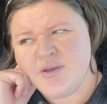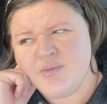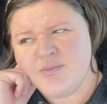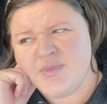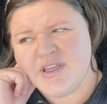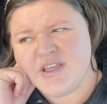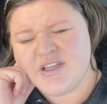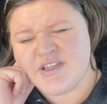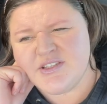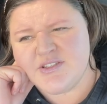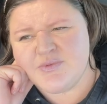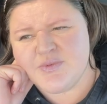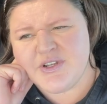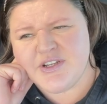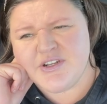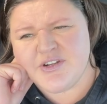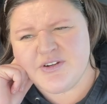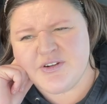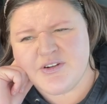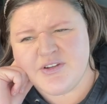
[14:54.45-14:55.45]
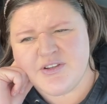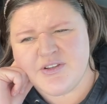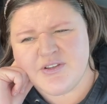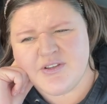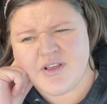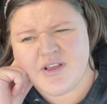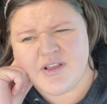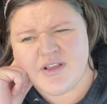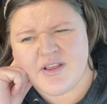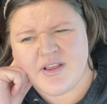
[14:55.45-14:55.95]
because when you're
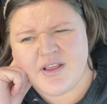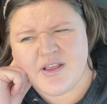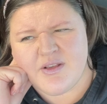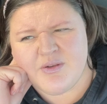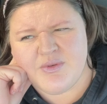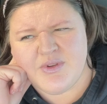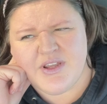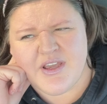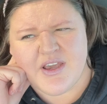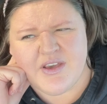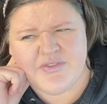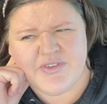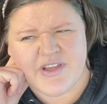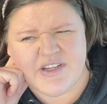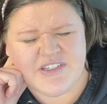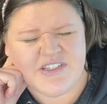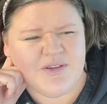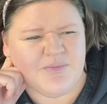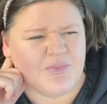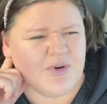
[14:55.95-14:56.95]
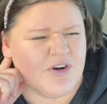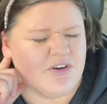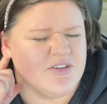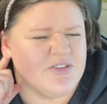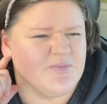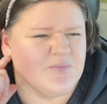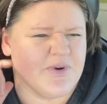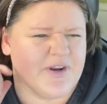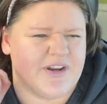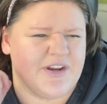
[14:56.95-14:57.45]
when you have
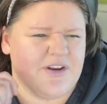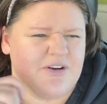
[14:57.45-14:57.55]
antiperspirant,